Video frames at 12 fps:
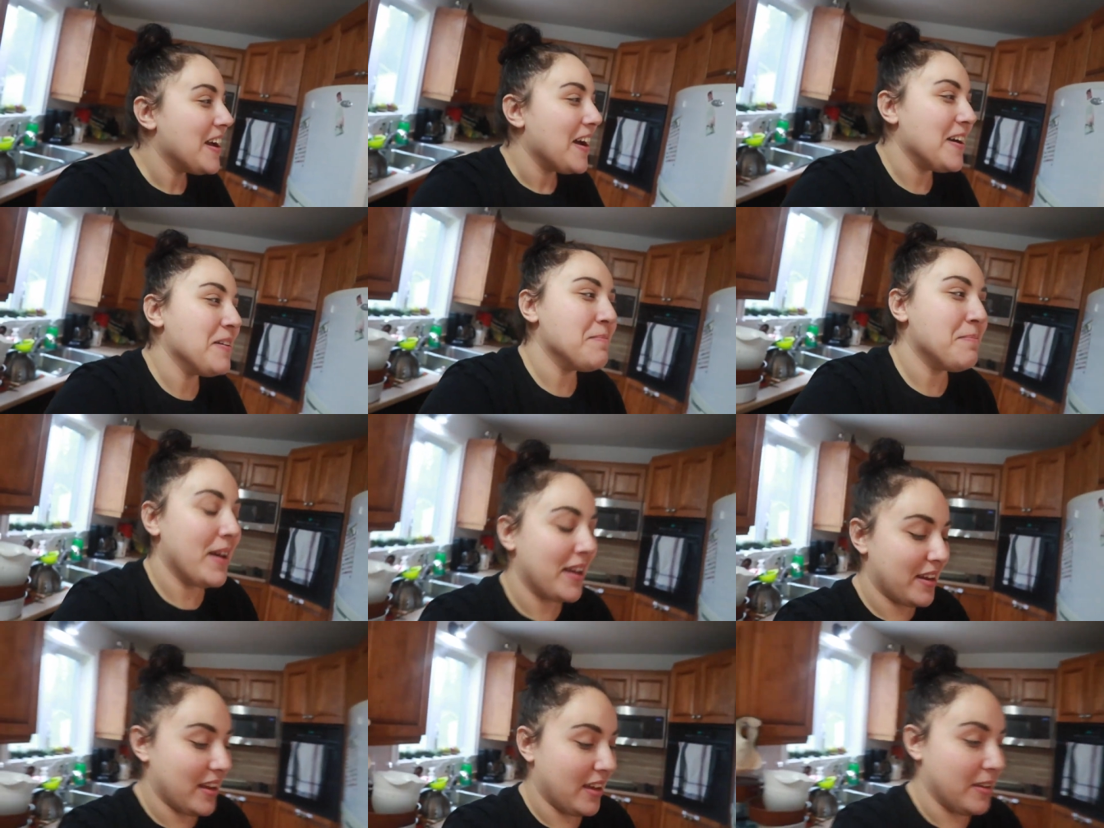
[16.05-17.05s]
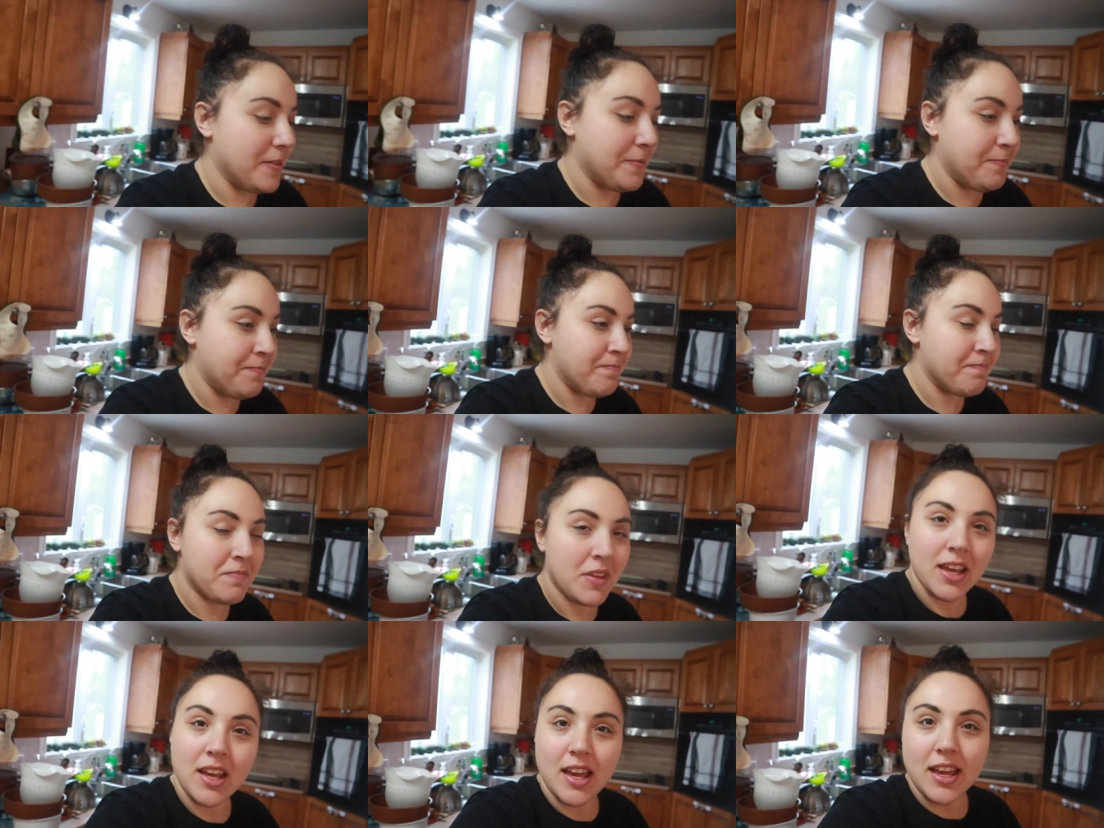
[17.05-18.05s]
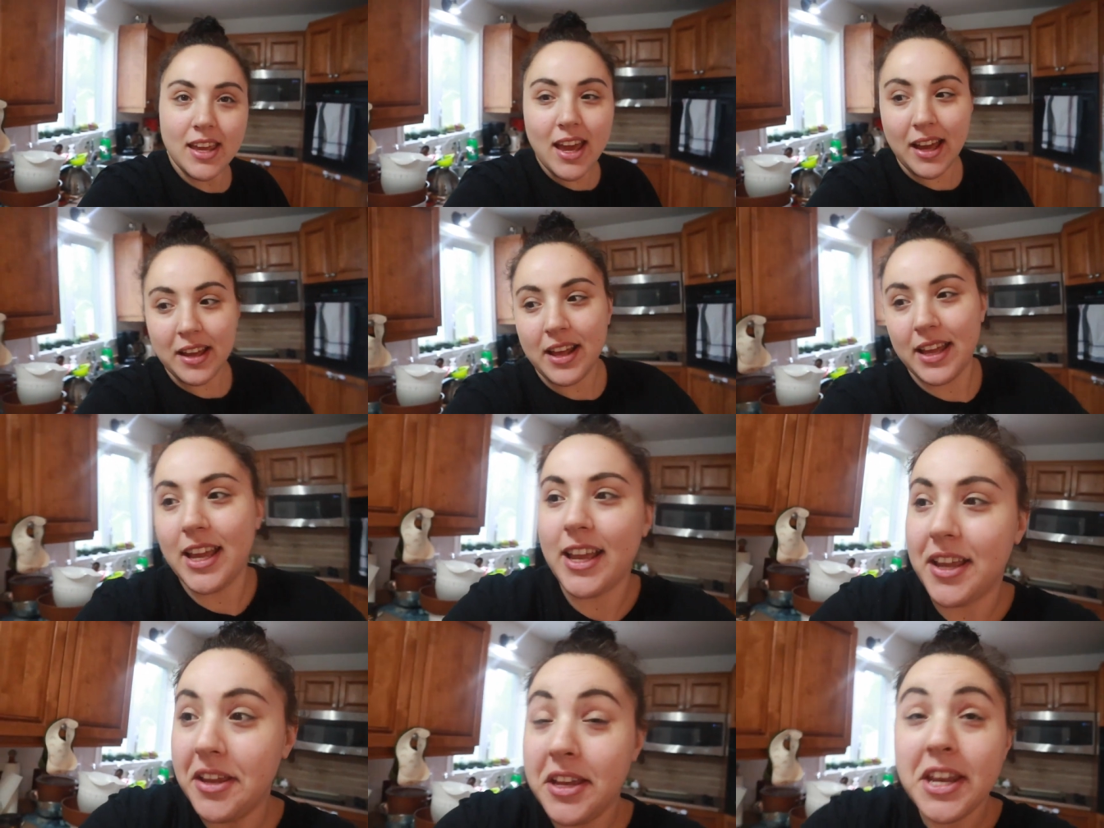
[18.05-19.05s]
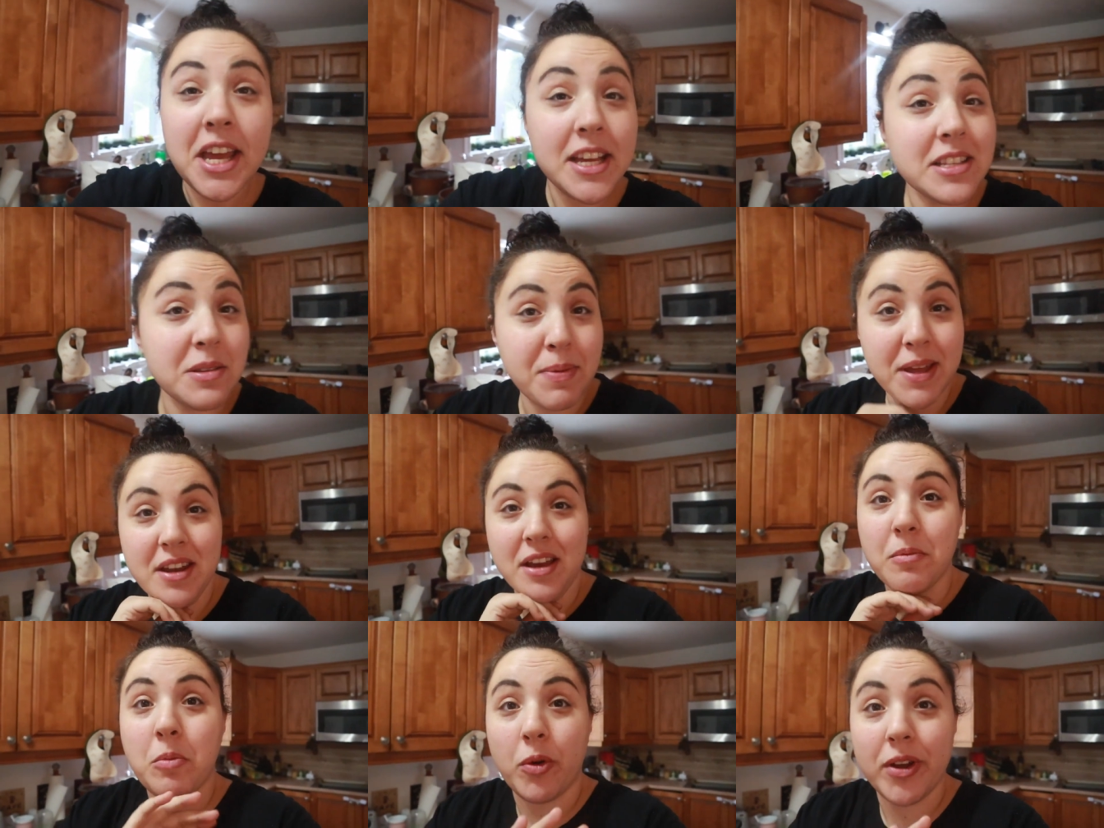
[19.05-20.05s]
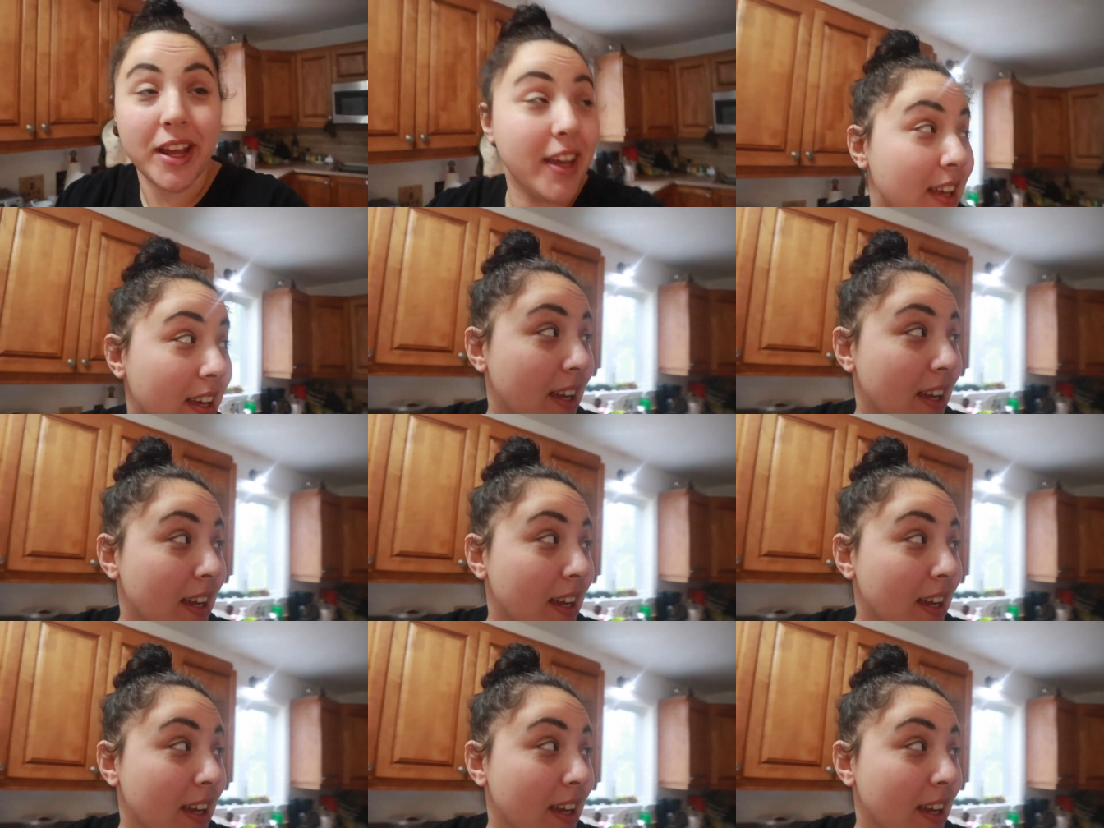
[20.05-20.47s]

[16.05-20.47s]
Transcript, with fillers: Um, but um, yeah, it has been a morning.